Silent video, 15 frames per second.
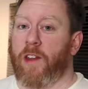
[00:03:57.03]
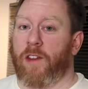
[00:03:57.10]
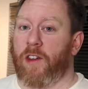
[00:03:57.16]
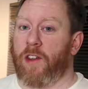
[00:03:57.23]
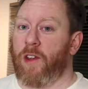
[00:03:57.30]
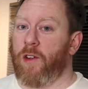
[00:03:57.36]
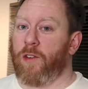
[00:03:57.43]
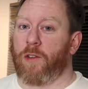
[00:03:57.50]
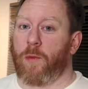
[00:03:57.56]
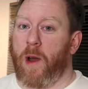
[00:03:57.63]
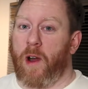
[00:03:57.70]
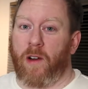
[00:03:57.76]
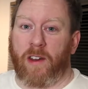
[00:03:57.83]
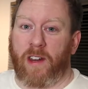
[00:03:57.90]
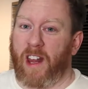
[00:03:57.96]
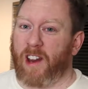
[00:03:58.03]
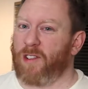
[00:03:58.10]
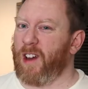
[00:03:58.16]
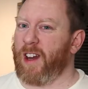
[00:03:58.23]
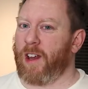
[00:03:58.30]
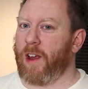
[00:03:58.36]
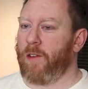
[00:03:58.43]
easy to use as well, and get
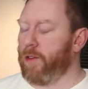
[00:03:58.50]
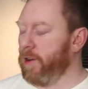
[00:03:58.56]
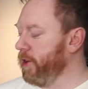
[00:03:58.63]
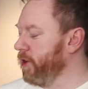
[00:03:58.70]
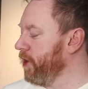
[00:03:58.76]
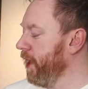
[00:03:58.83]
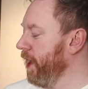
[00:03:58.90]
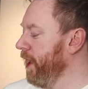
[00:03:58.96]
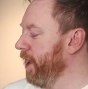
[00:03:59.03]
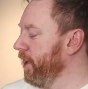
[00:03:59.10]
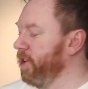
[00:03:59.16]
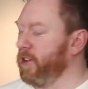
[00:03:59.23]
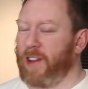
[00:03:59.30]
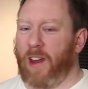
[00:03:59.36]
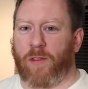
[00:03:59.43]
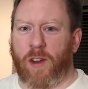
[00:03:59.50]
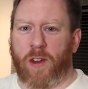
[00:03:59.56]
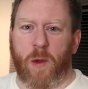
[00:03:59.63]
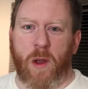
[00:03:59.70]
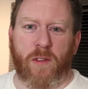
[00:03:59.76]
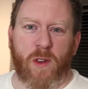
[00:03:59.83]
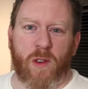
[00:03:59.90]
great coverage. You just have to
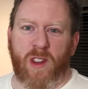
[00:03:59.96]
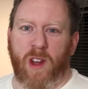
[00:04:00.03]
do it a few